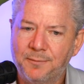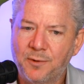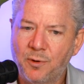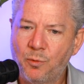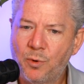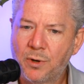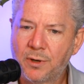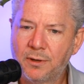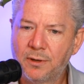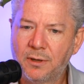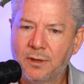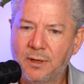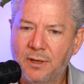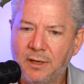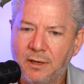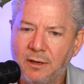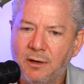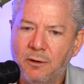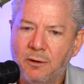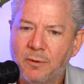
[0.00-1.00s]
one
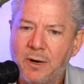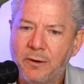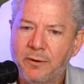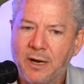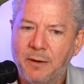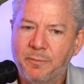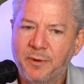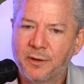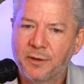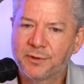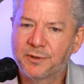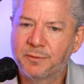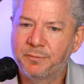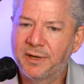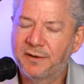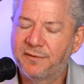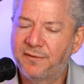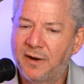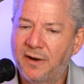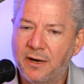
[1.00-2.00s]
around Napa, there was a
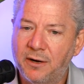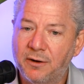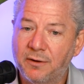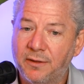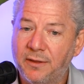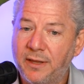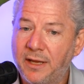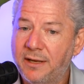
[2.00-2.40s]
big fire.